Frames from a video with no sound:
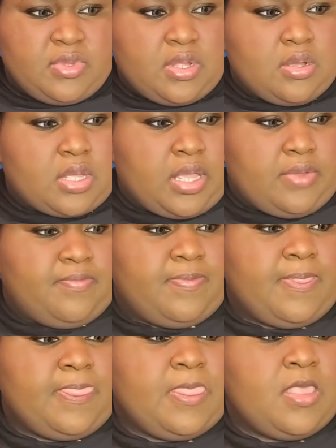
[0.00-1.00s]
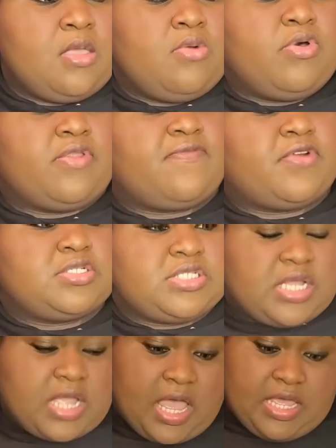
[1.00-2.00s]
Okay. Well, the first thing
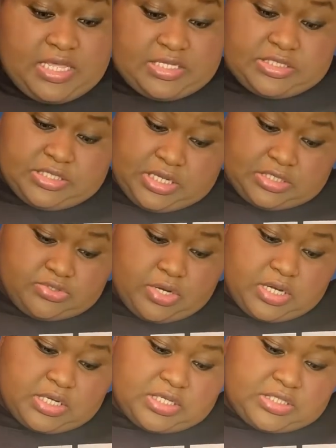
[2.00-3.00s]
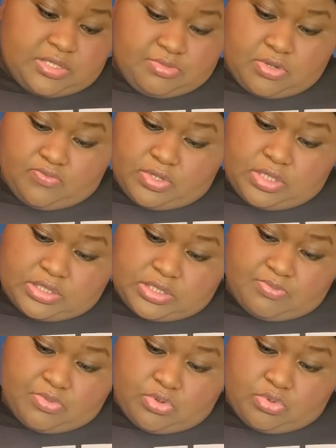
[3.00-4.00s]
I got is an electronic. It's something really
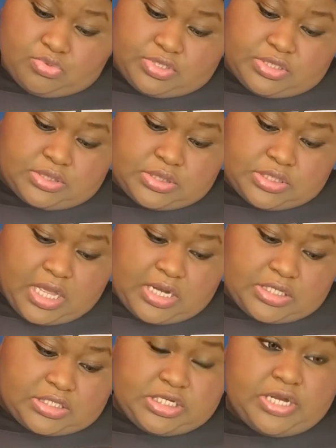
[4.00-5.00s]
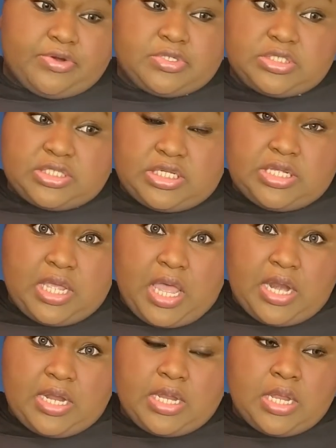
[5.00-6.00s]
simple. Just decided to share just because I got it.